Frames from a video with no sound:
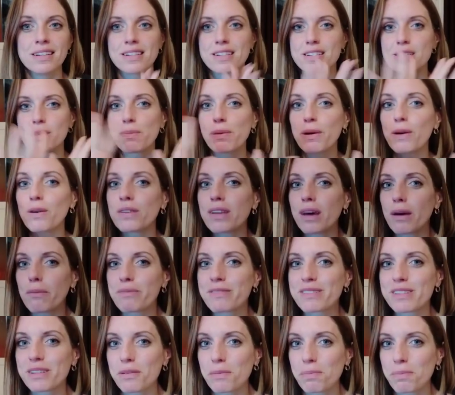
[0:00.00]

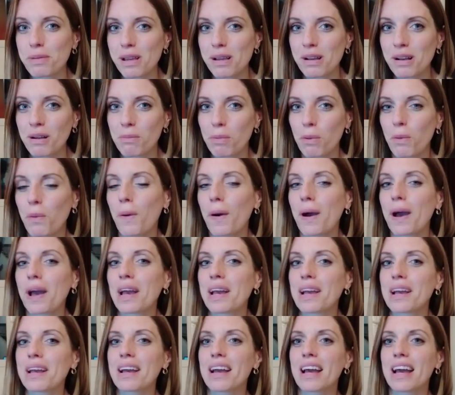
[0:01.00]
to being a
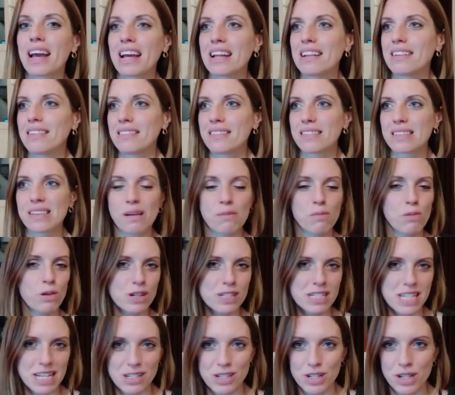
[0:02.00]
boy and to get more
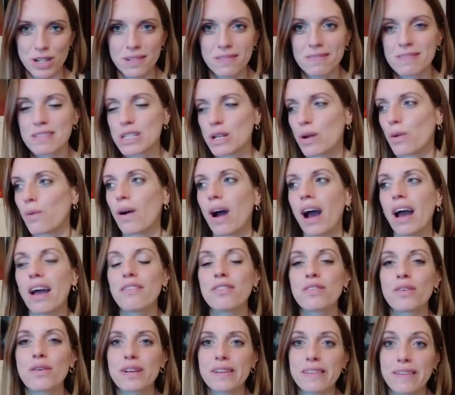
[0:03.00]
attention. So I
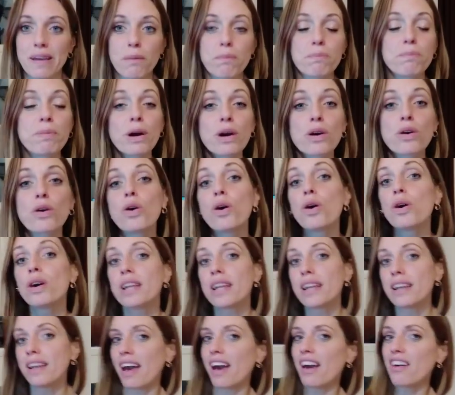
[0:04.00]
have no idea. But could
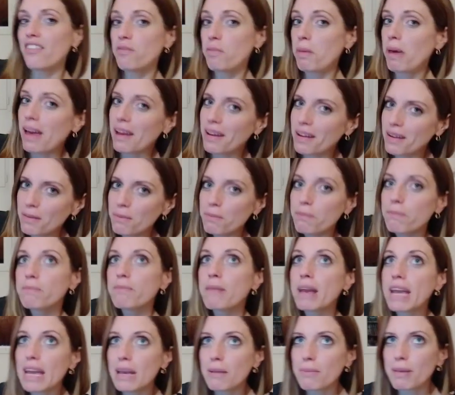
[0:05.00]
it have been
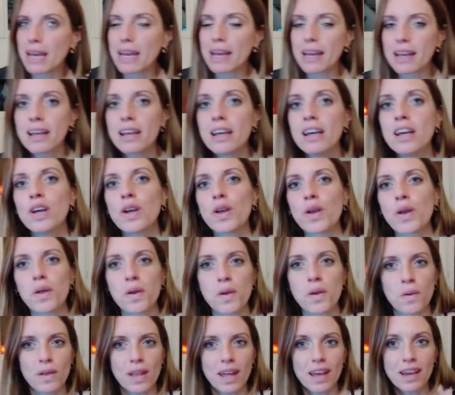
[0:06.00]
maybe,
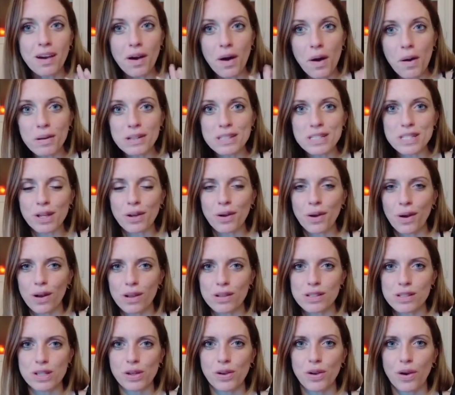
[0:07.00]
like, oh, it's a
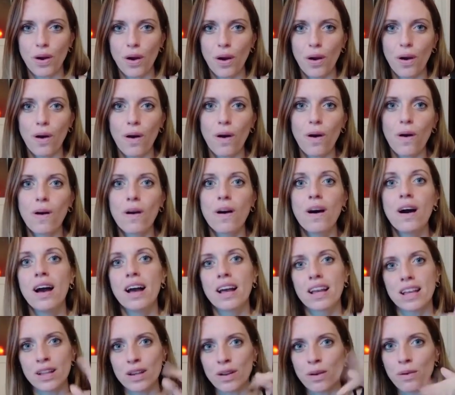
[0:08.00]
girl,
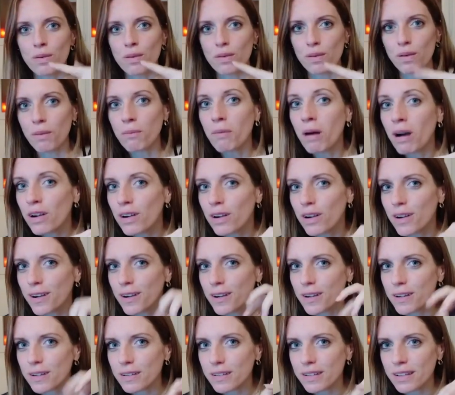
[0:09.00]
among
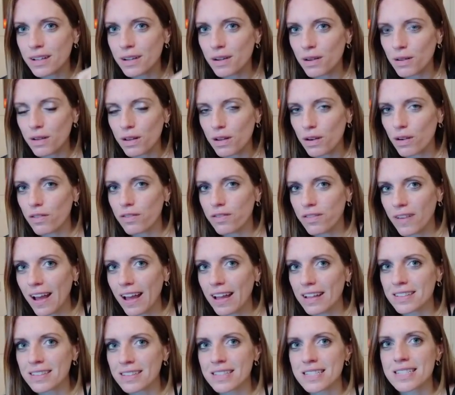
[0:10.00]
her, little
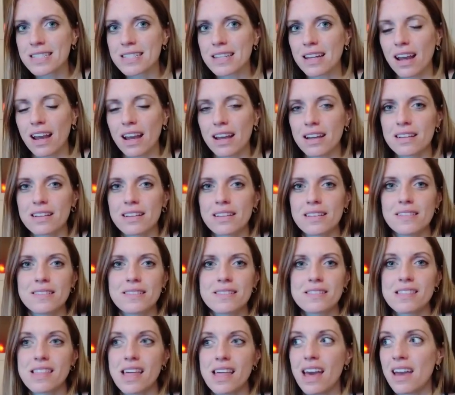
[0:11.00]
friends,
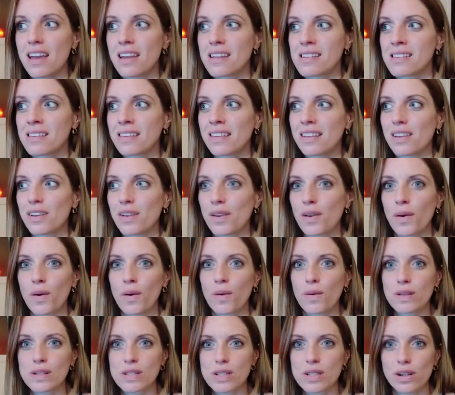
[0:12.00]
and then,
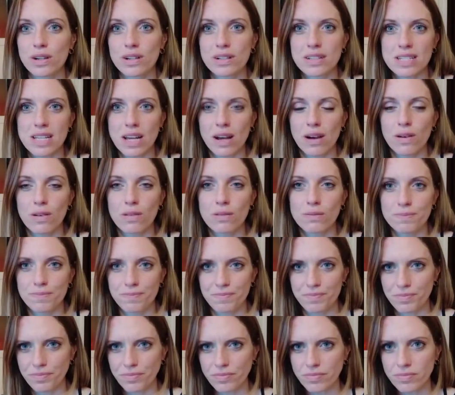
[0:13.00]
it turns out
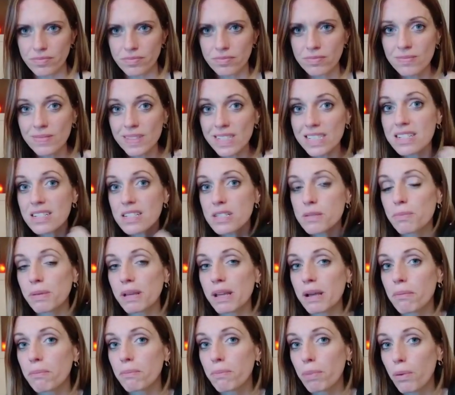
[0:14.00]
to
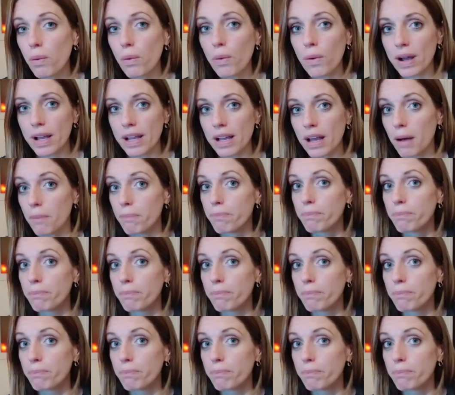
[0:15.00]
be a boy,